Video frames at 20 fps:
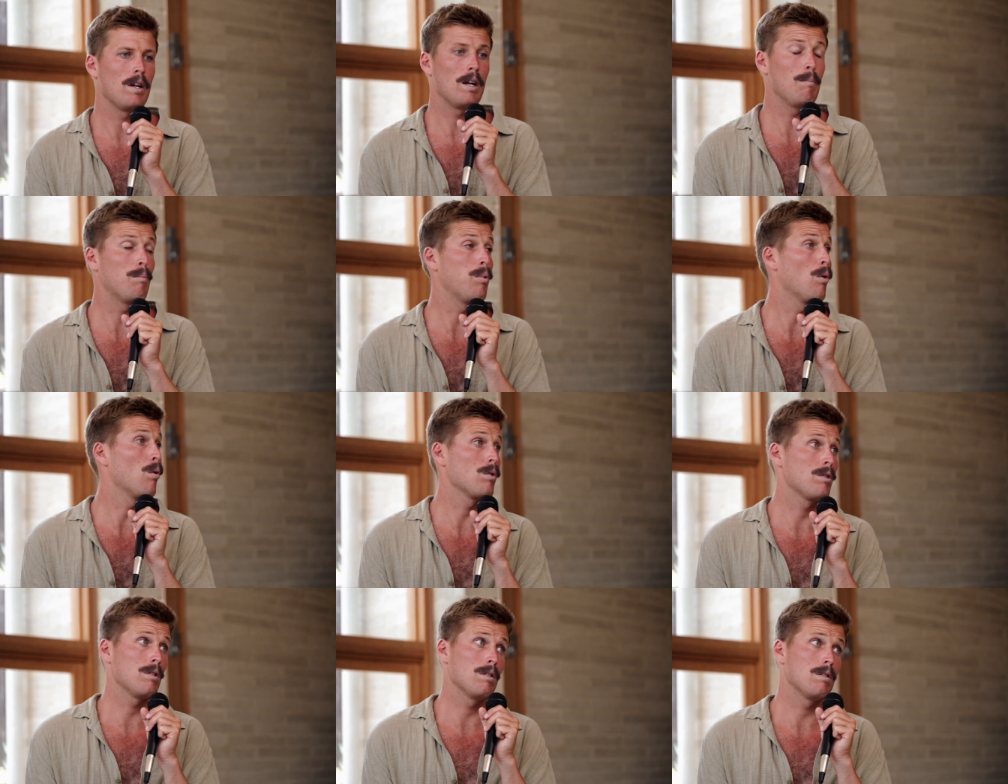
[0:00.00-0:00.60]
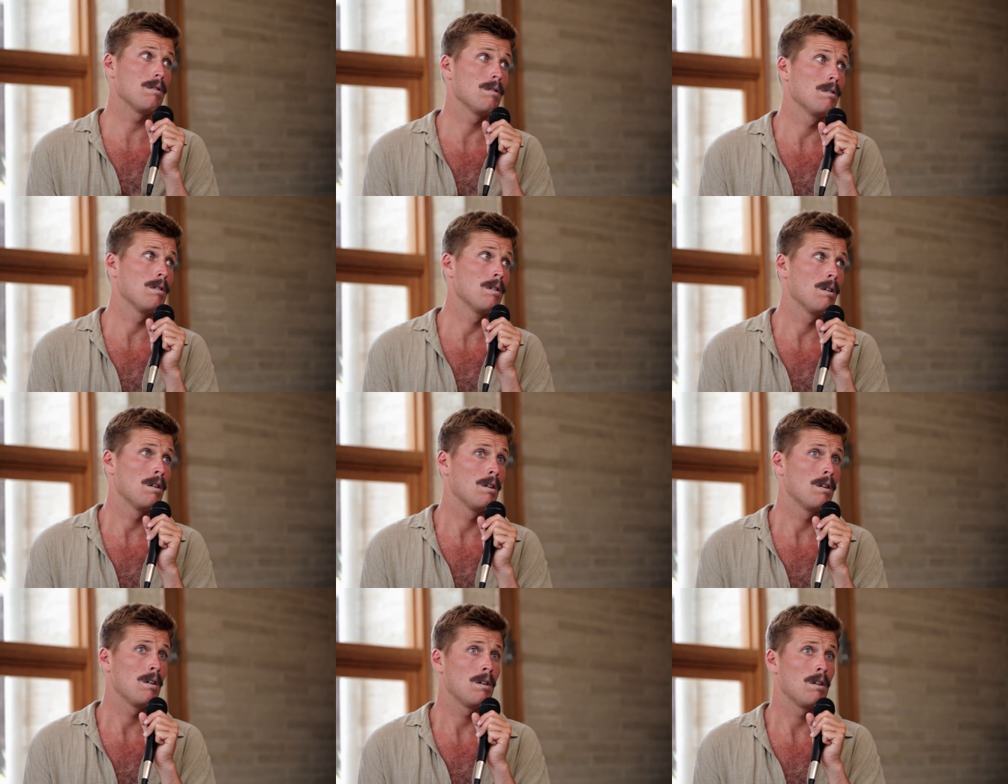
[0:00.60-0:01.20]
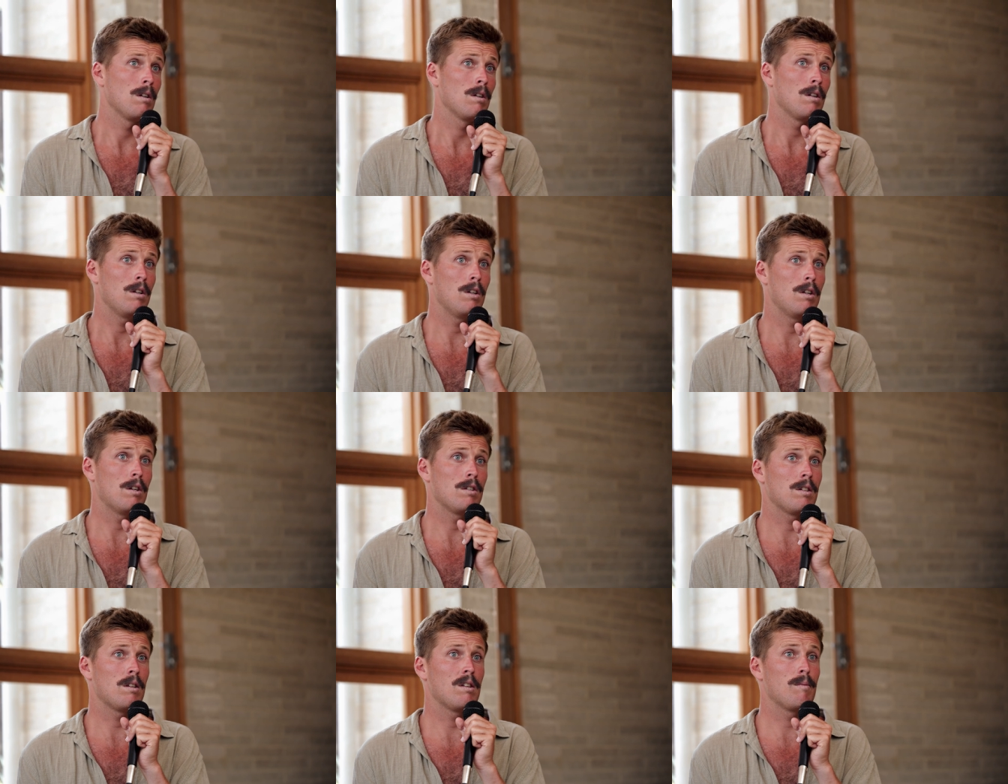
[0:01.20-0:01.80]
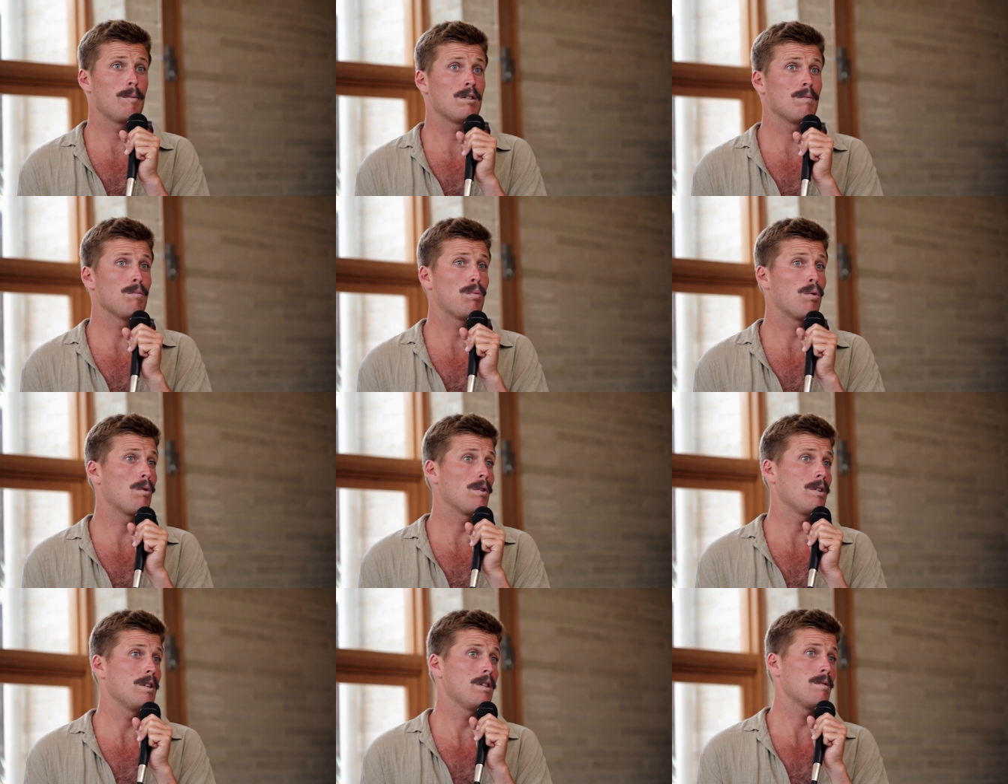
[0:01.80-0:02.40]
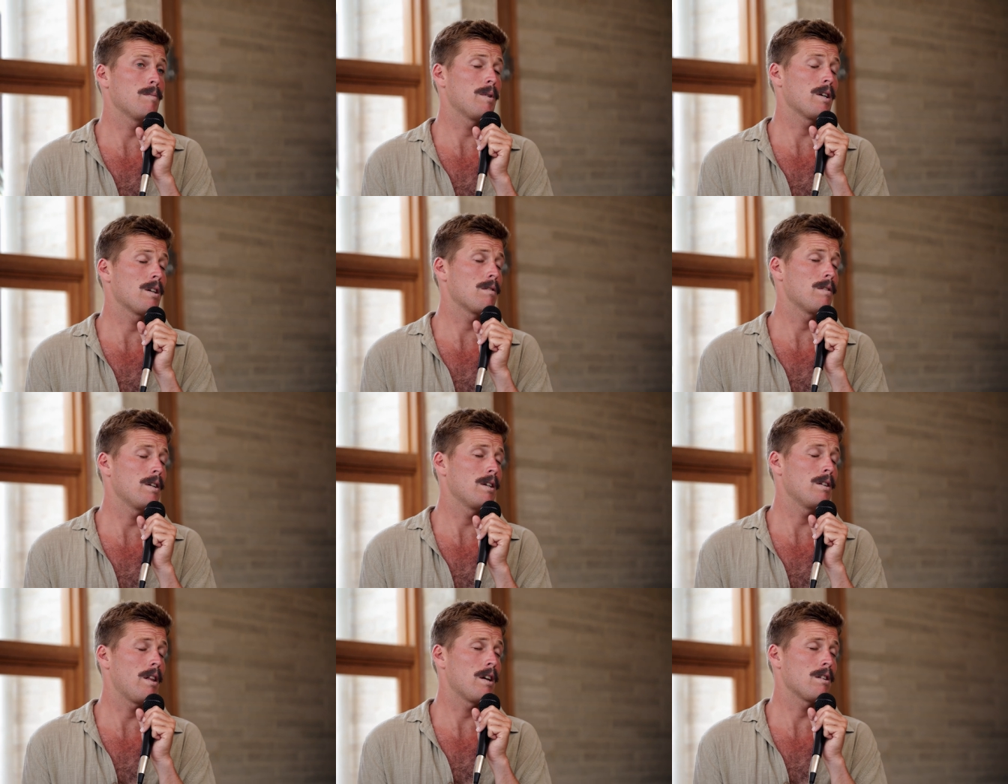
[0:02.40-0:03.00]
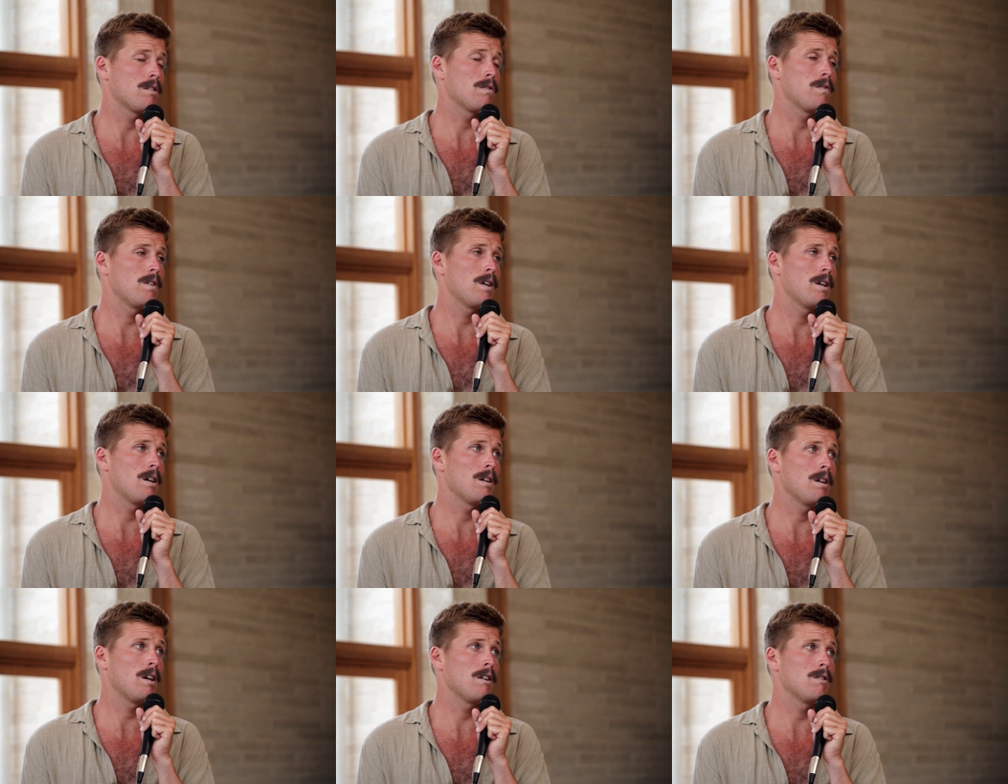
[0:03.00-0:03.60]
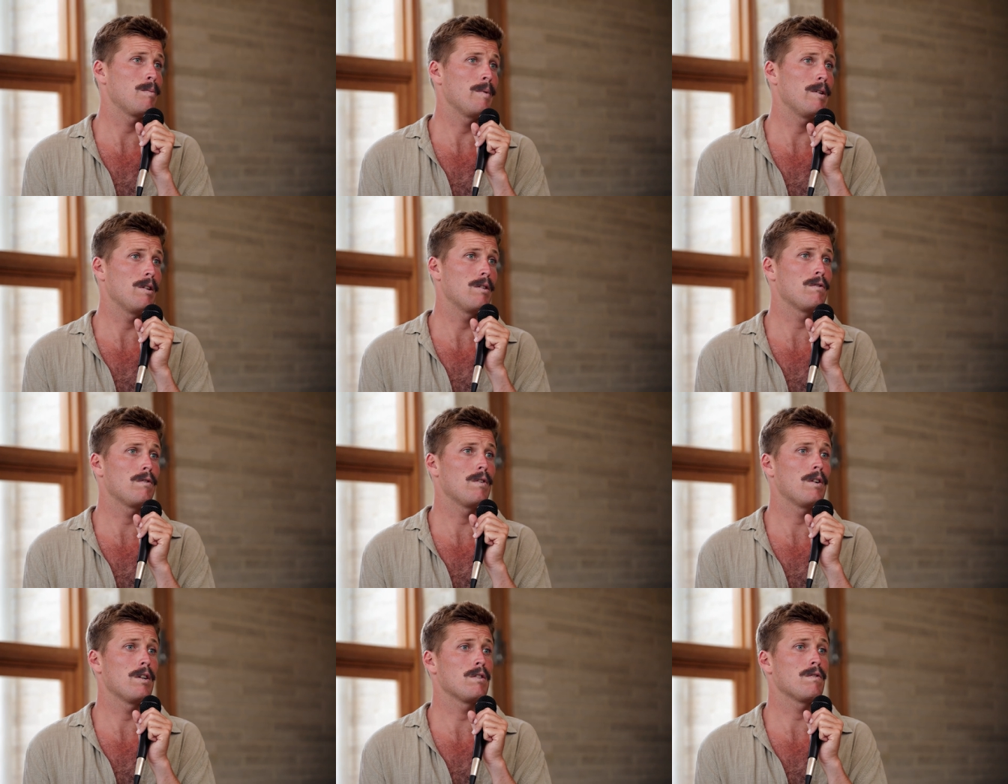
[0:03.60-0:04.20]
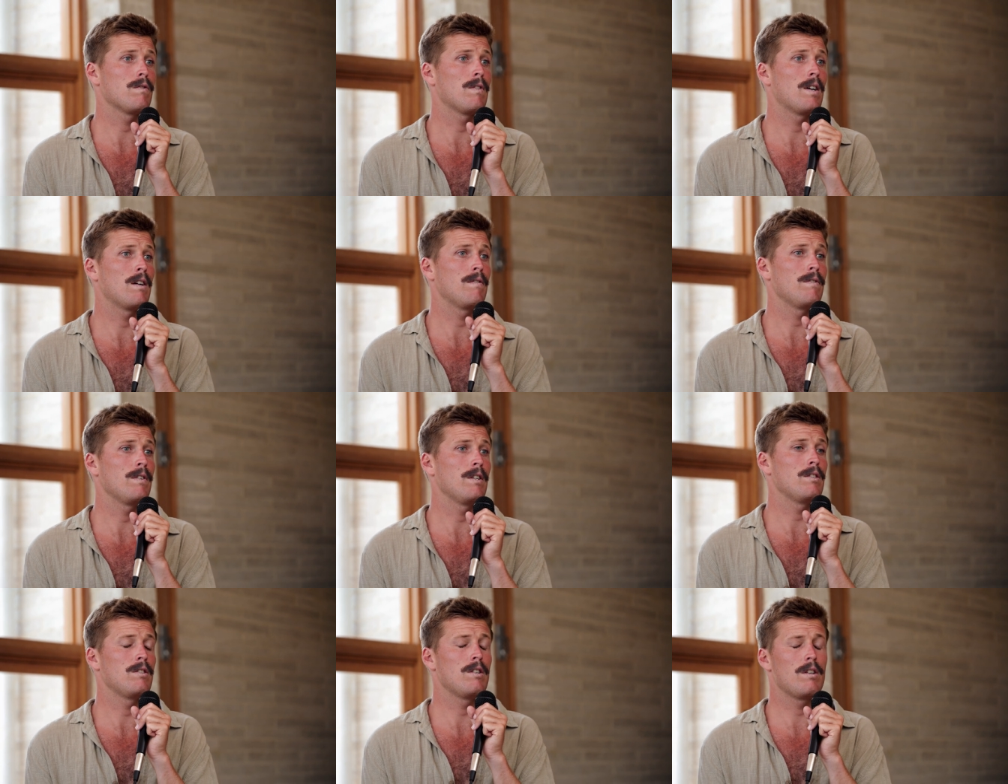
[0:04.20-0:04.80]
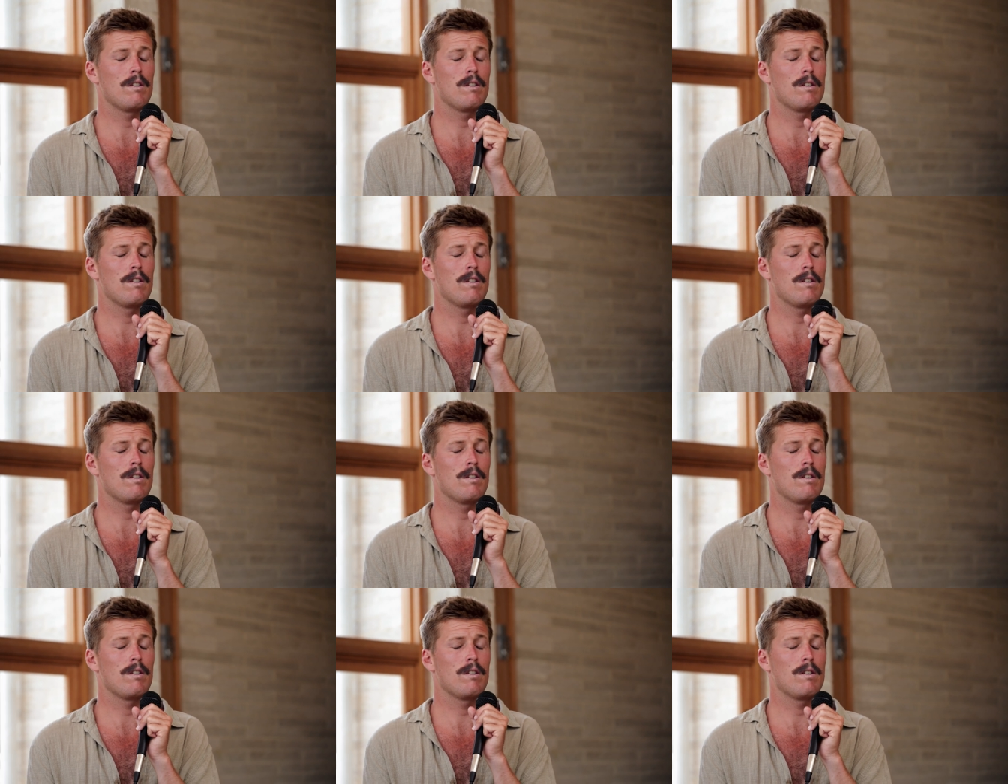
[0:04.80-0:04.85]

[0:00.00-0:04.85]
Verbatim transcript: important. Mm. You know, some of the most important years of my career thus far has been those first five years.